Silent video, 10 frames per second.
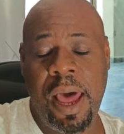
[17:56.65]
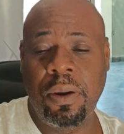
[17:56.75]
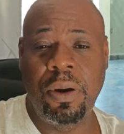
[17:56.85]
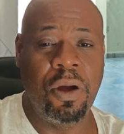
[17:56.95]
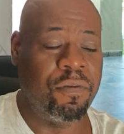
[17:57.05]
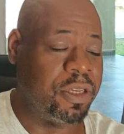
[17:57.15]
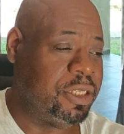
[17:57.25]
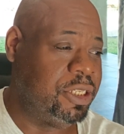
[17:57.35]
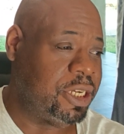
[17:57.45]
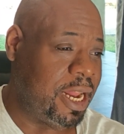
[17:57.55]
I don't know if it's
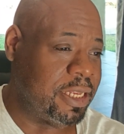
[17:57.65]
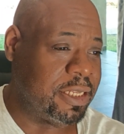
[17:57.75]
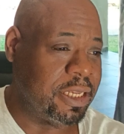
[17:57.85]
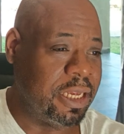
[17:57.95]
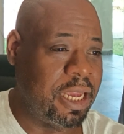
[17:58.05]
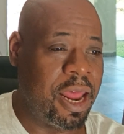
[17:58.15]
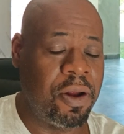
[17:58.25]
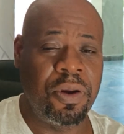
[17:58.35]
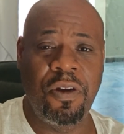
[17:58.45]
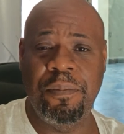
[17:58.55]
jealousy. I
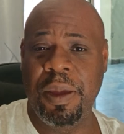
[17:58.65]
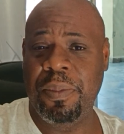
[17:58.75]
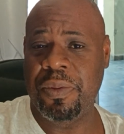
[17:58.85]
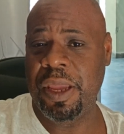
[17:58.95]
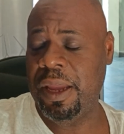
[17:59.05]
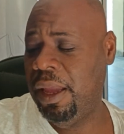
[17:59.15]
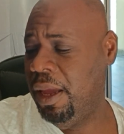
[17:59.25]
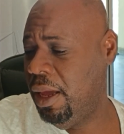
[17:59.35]
don't know if people think